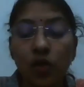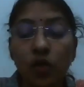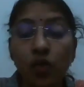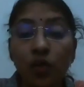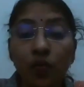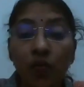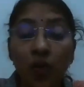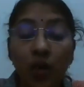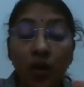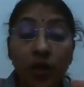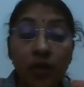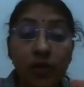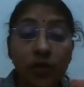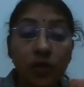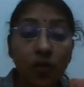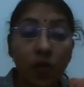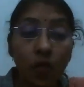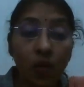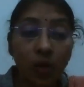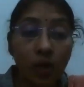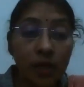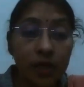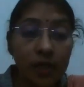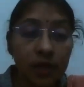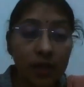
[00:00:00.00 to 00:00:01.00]
So what is
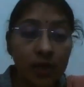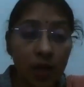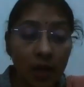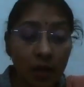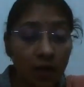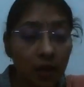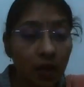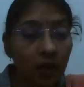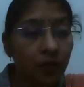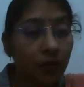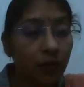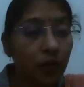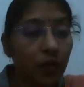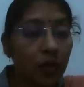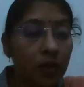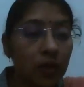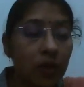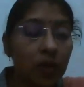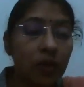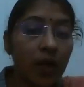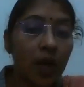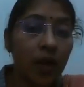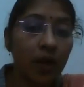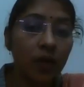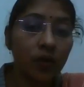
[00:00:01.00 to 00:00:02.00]
gold standard for
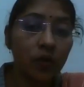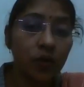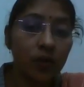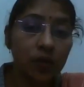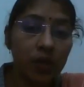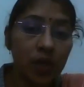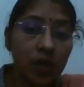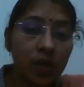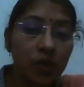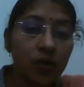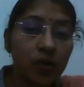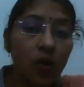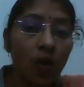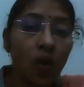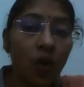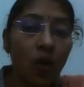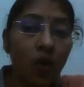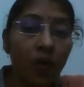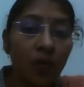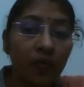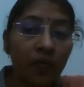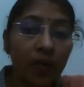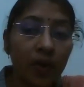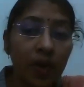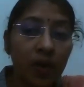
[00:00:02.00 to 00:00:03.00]
the diagnosis
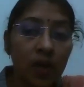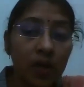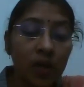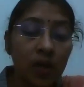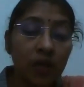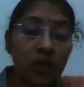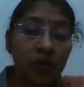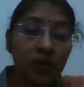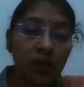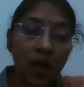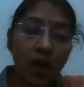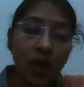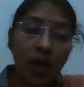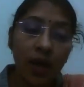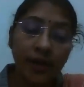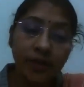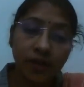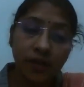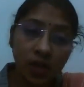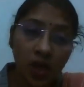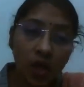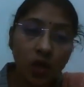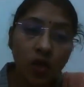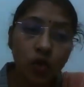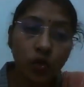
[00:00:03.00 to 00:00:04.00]
of
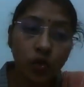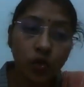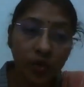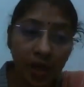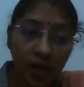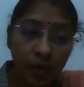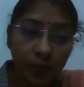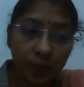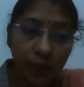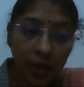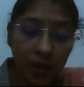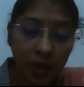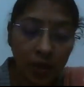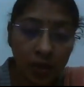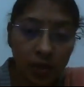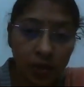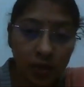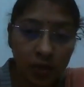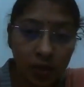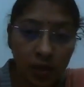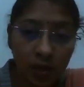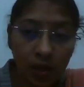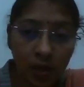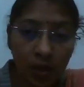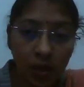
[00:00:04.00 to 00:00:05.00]
extrauterine
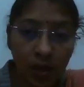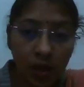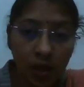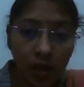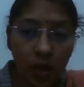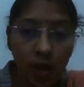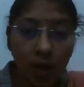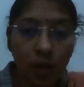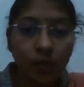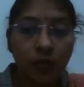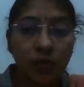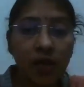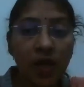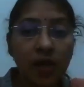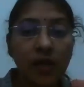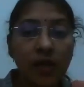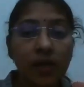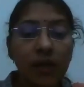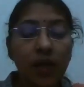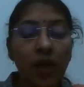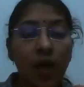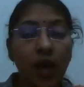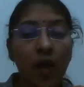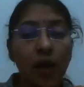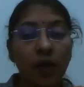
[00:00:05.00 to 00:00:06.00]
pregnancy? If there
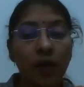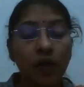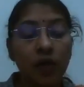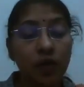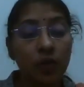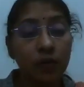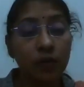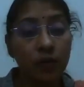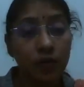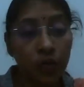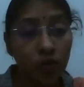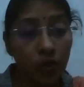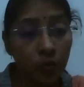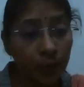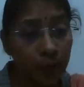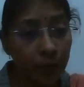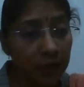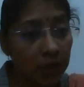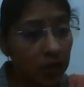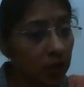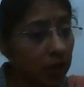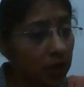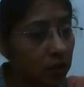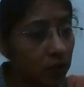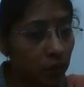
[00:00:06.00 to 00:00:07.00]
is
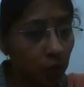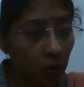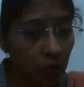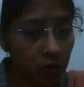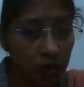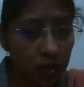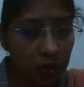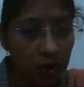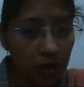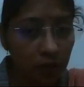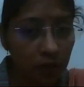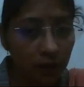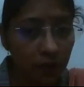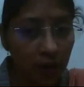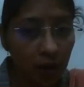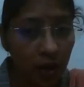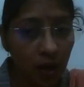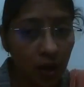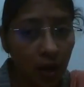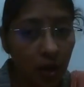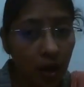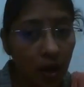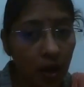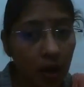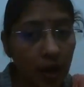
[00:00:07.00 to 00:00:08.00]
UPT is positive,
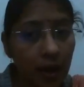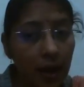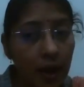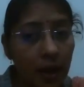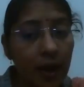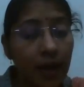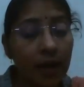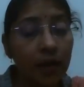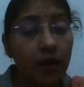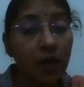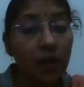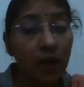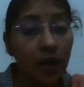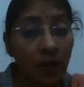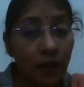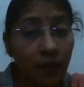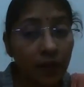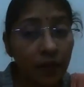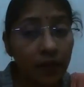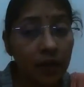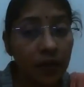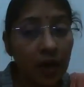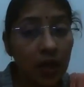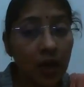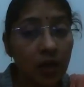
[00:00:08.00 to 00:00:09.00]
and if
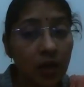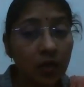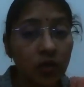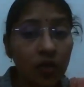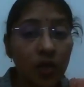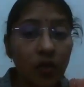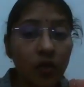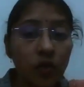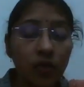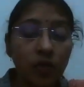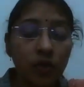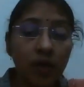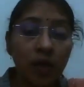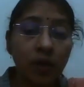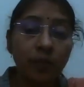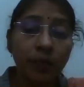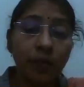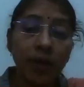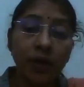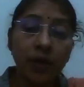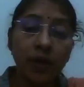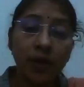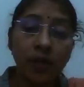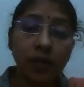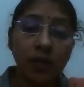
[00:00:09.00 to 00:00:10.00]
intrauterine
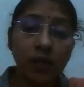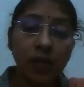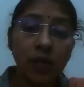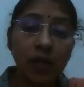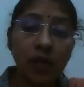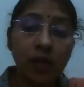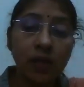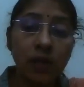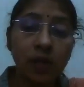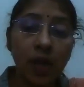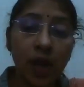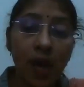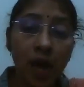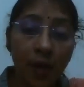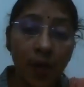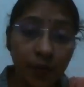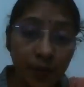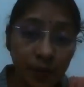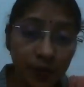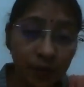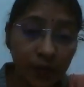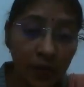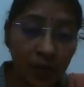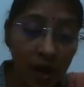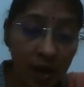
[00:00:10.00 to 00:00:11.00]
pregnancy is
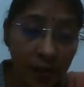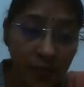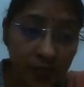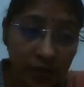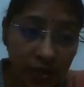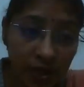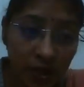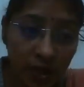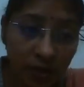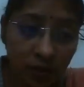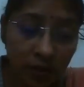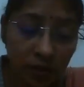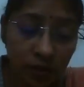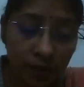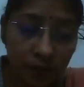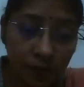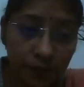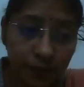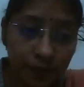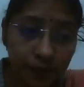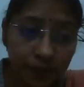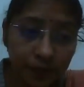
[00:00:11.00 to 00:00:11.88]
absent,